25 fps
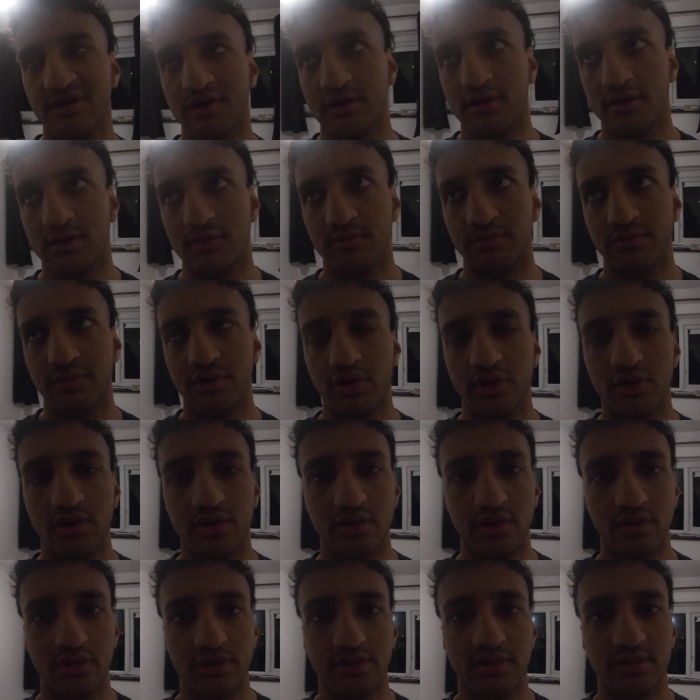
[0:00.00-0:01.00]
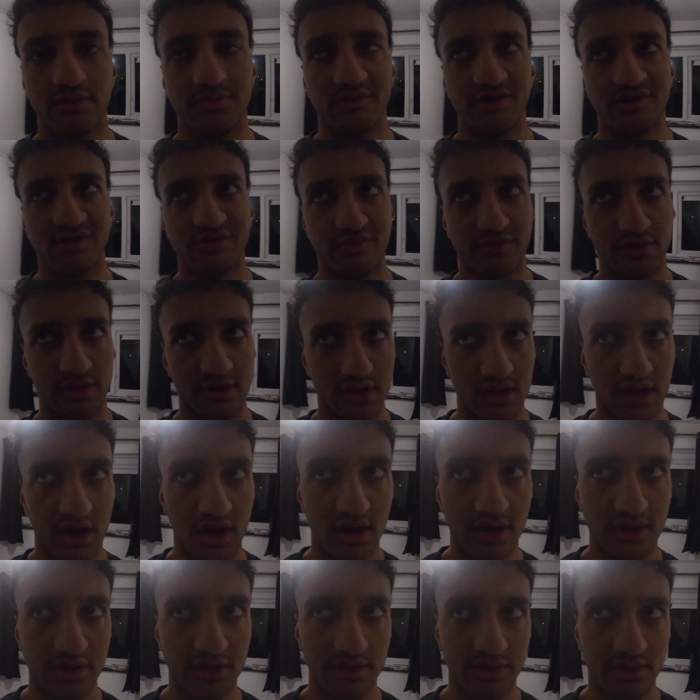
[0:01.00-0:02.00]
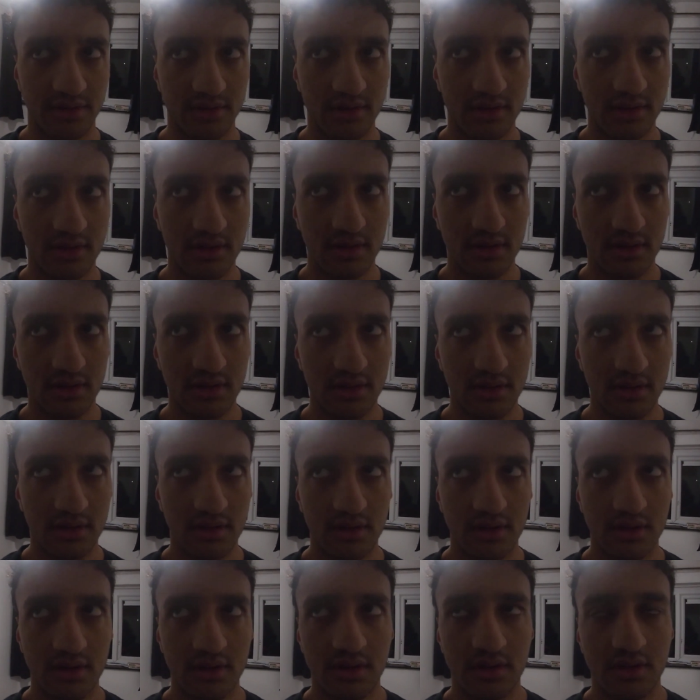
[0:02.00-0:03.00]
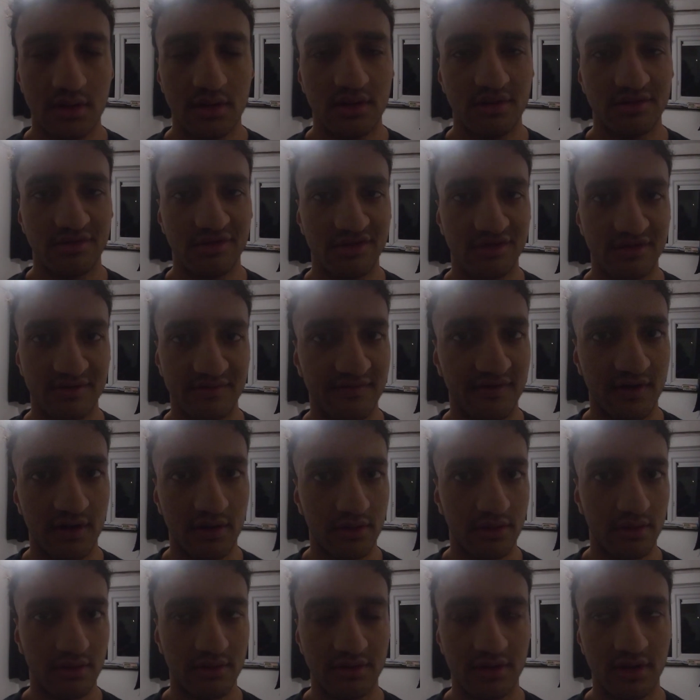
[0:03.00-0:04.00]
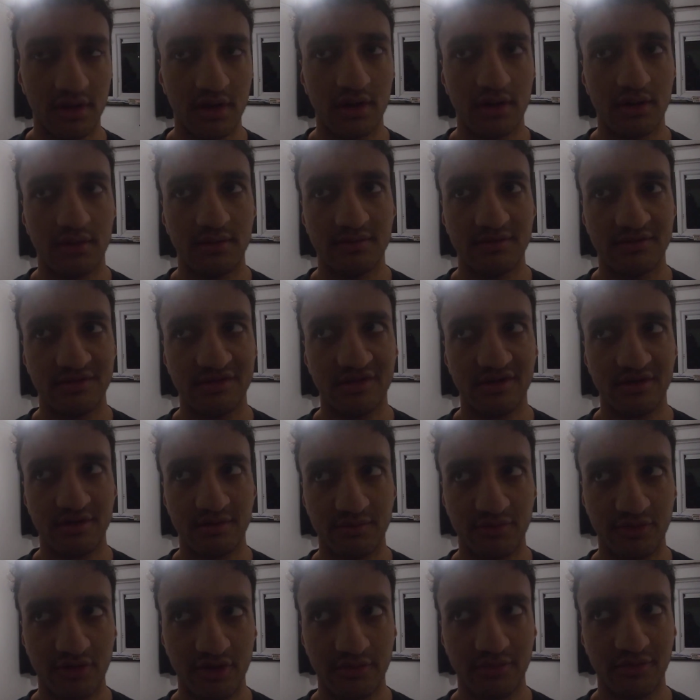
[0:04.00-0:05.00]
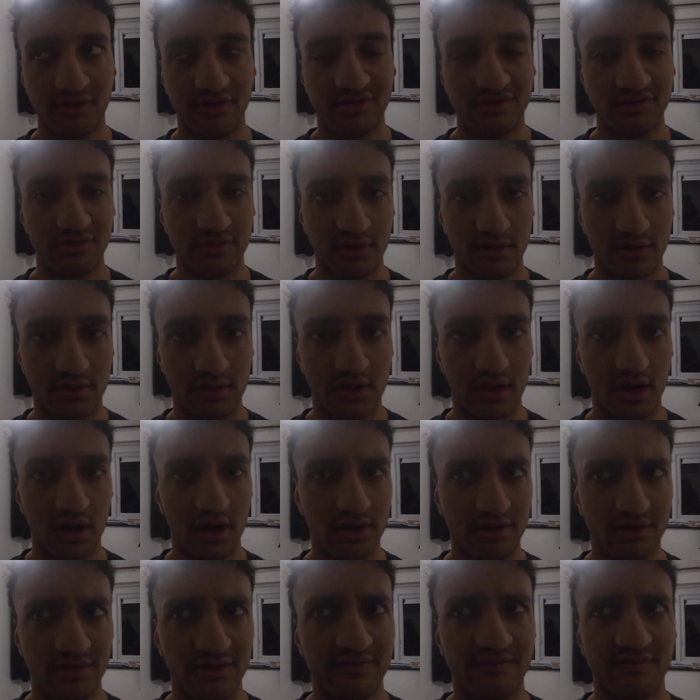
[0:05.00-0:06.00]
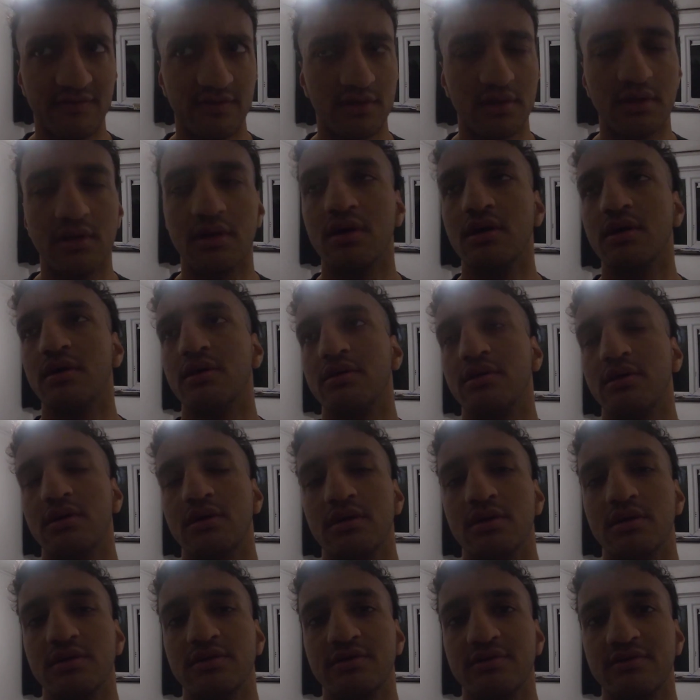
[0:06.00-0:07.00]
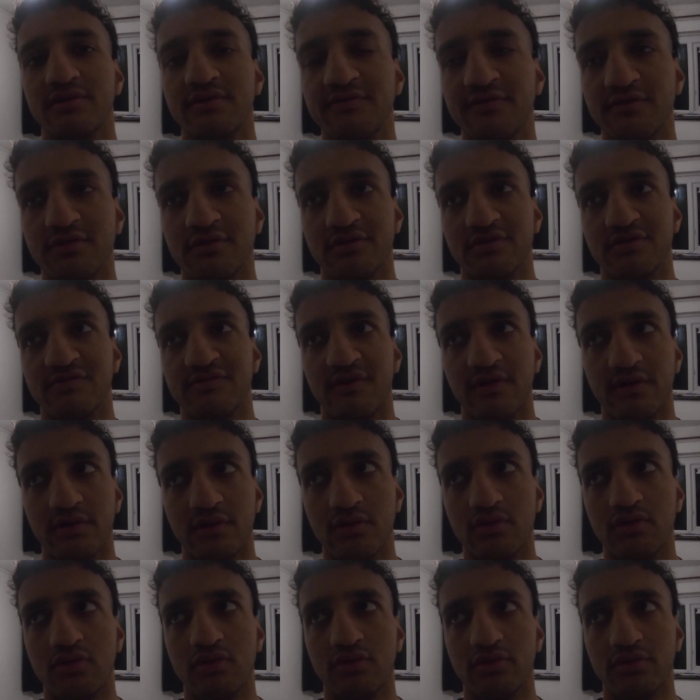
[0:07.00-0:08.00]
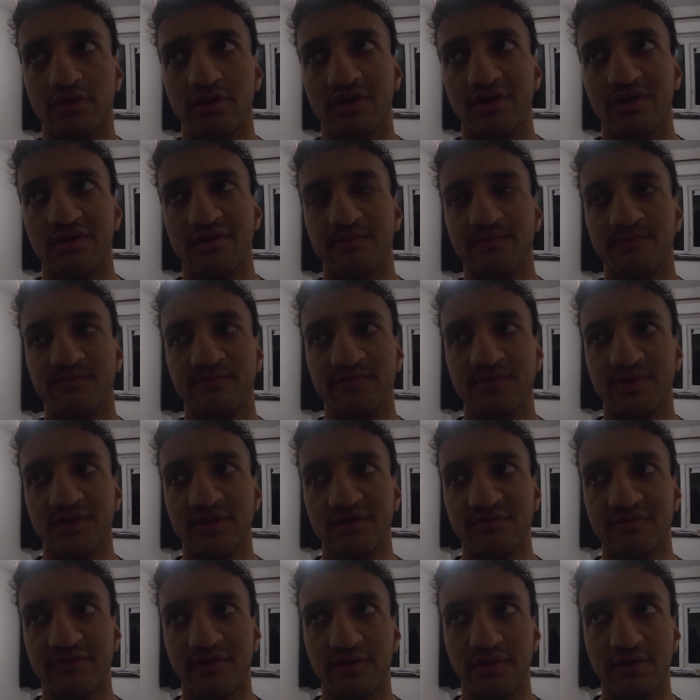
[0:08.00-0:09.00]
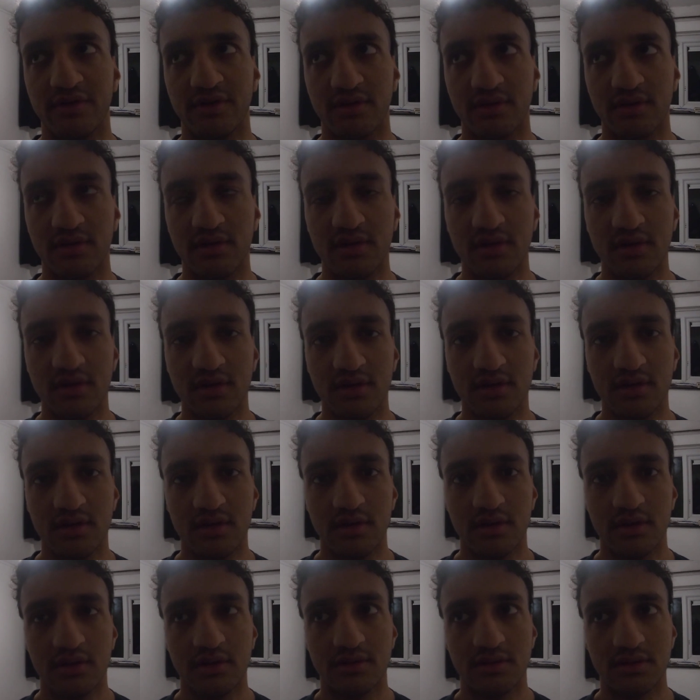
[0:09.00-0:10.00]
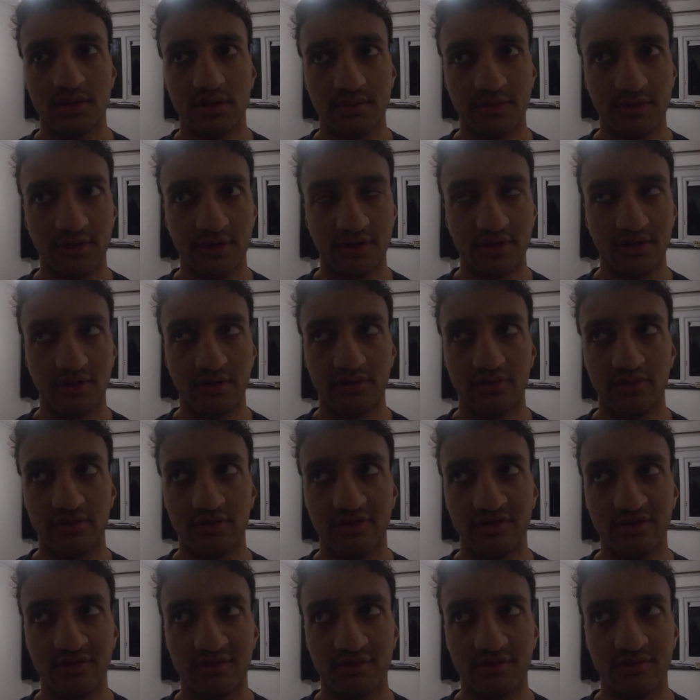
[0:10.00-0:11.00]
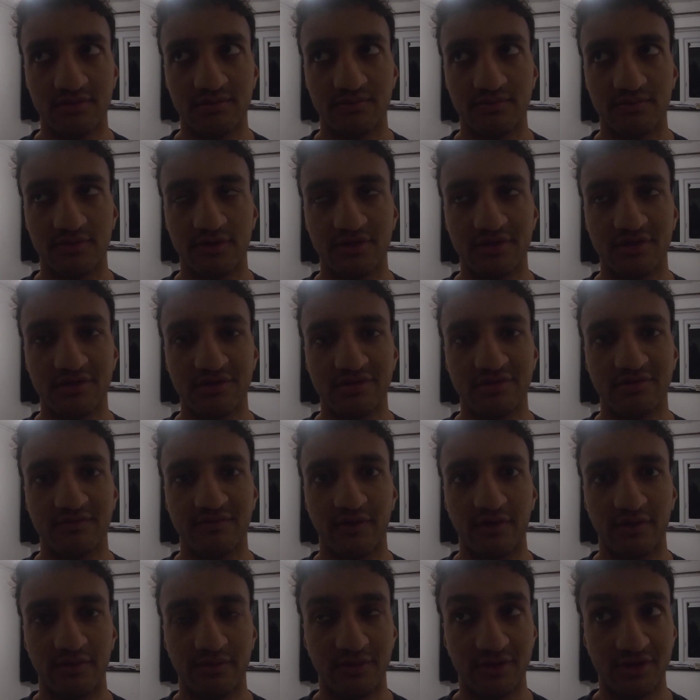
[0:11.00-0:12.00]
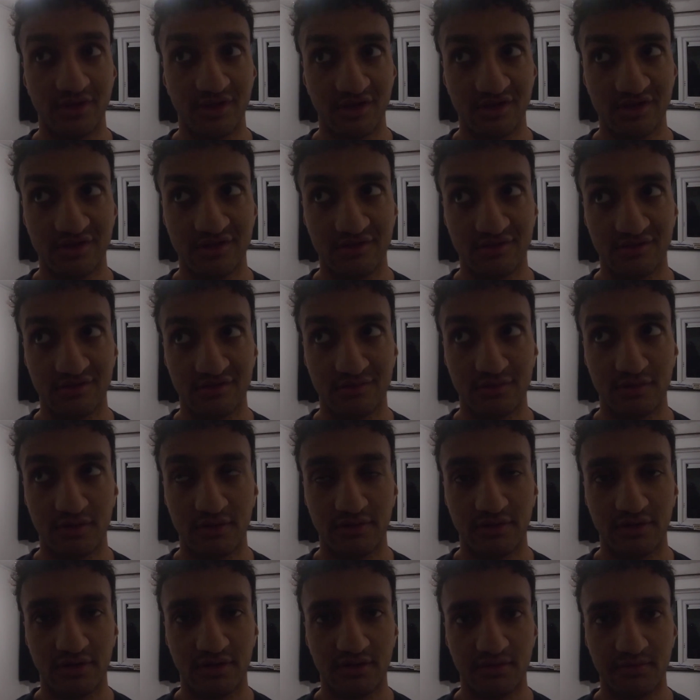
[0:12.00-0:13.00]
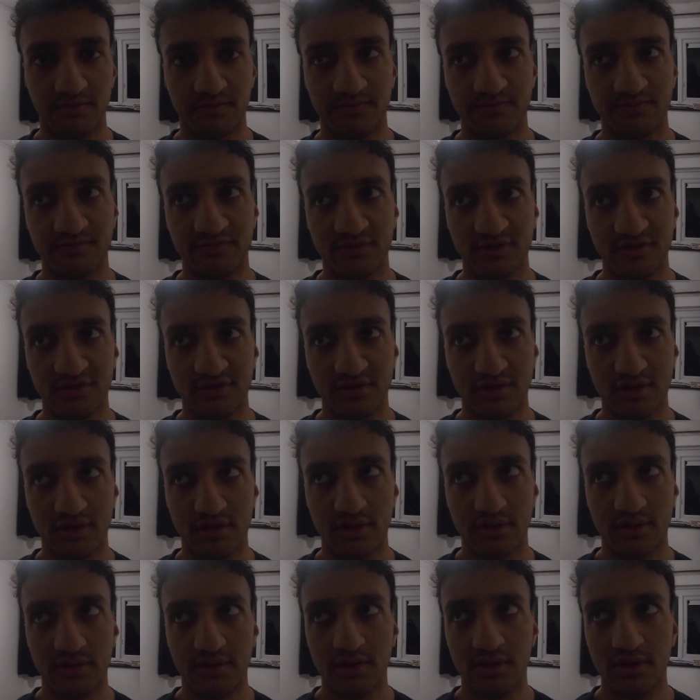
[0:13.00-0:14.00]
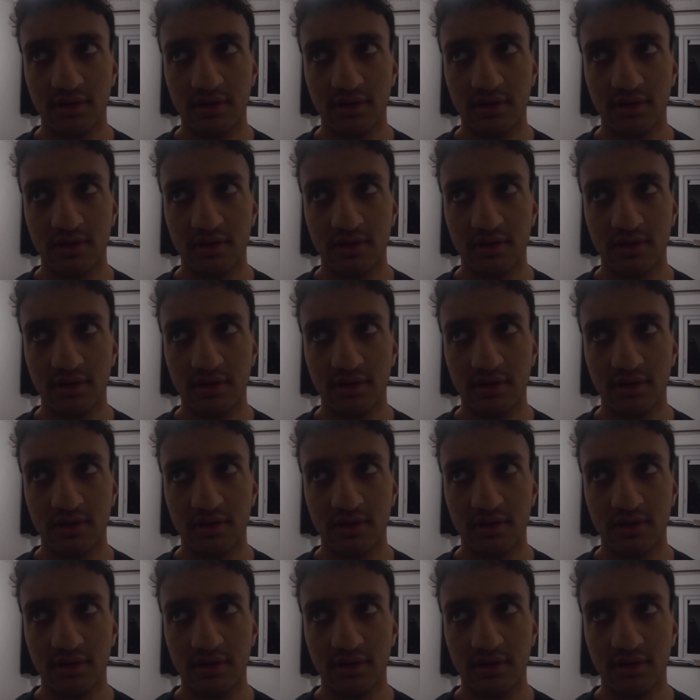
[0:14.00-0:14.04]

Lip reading: like a bird mixed with a lion and stuff. I don't know. Yeah, it's like a bird mixed with a lion. I think. Yeah, yeah. The Griffin looks very cool, right? It's a very intimidating creature, but it's also very majestic as well, right? So yeah.